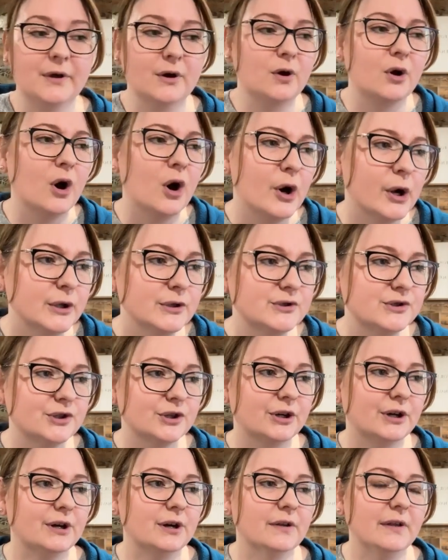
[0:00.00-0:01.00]
the
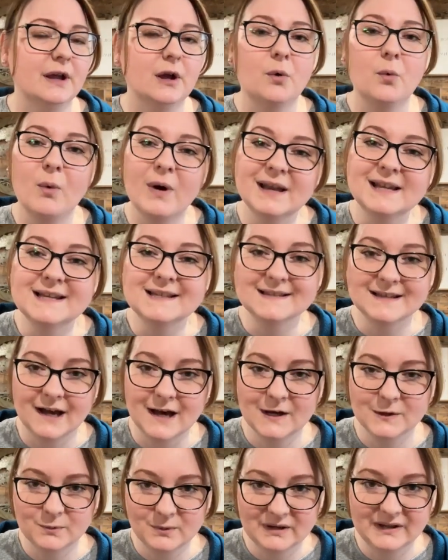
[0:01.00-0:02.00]
culture, like what is
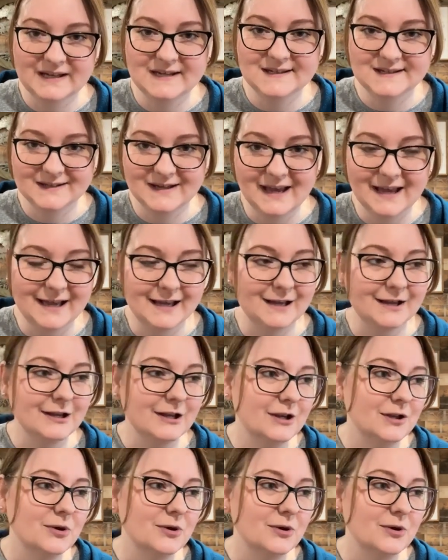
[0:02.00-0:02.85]
God really saying?